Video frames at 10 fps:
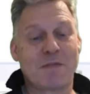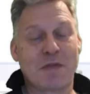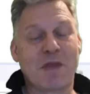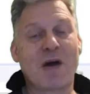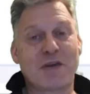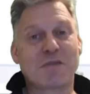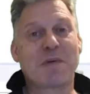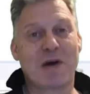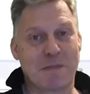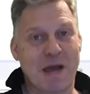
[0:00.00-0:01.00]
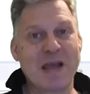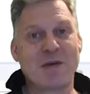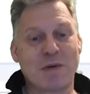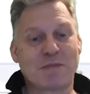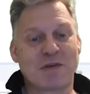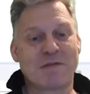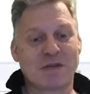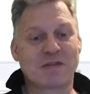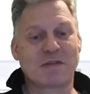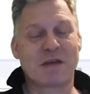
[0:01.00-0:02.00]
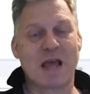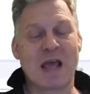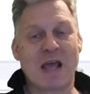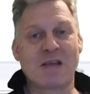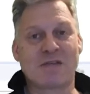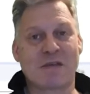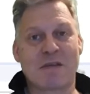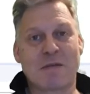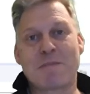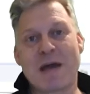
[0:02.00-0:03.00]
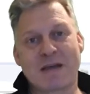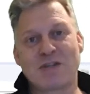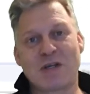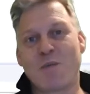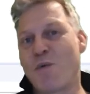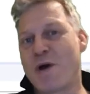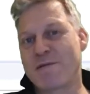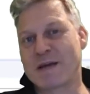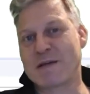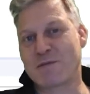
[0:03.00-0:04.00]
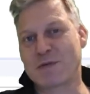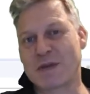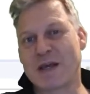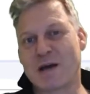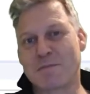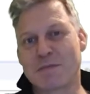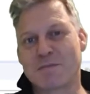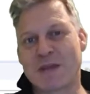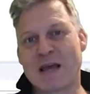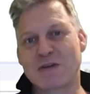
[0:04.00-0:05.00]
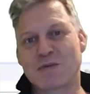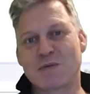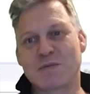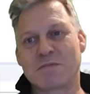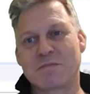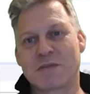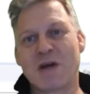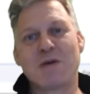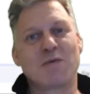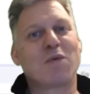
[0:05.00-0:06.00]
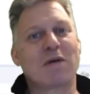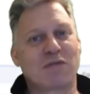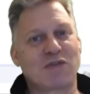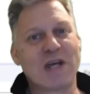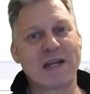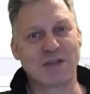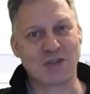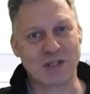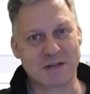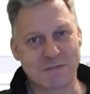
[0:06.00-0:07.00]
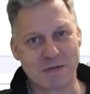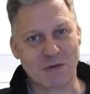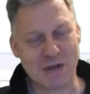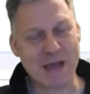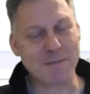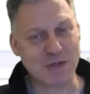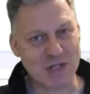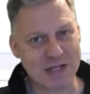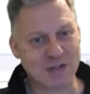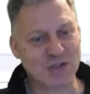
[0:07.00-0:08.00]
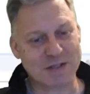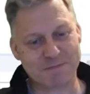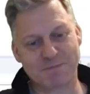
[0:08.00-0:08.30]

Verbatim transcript: the hardest part about any web service is the packaging and wiring everything up. The actual code, whilst challenging, can be challenging.